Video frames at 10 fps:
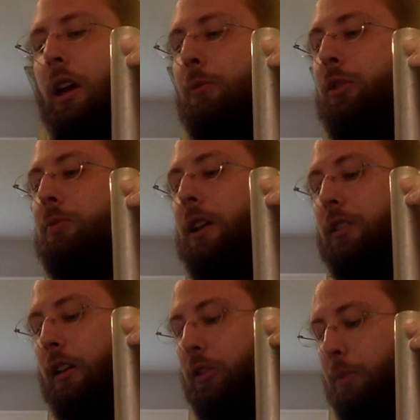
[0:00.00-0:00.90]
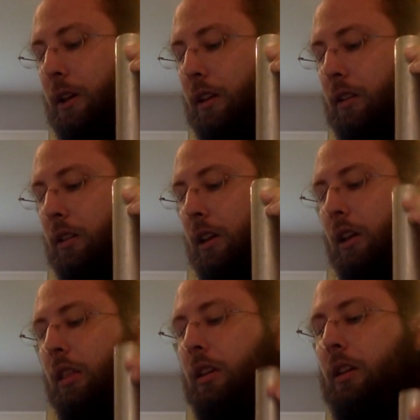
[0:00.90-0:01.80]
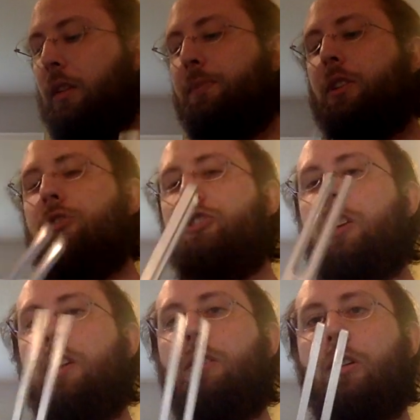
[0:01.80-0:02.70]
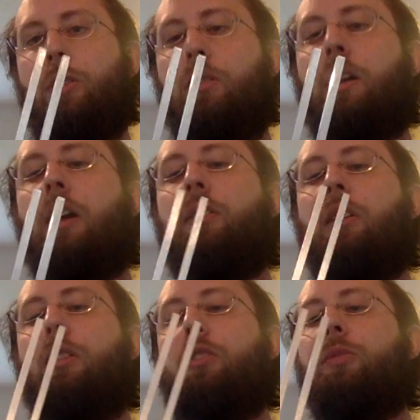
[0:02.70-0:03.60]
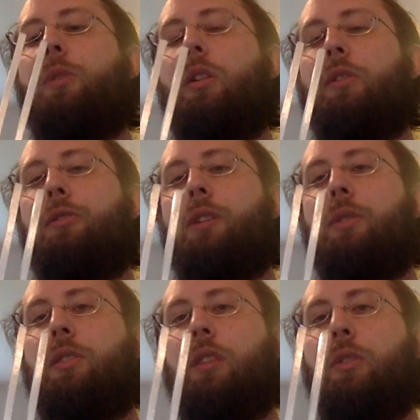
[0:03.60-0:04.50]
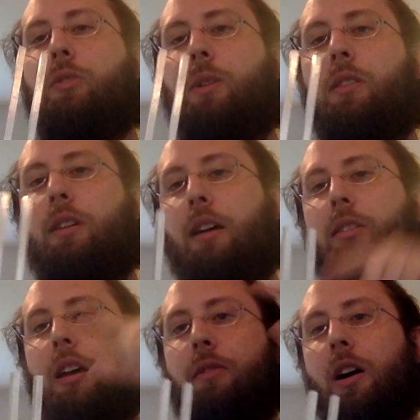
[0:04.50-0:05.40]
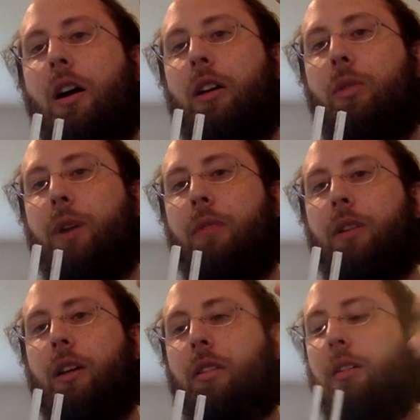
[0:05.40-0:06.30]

which makes sense because the G note has a smaller frequency, which means it has to have a higher wavelength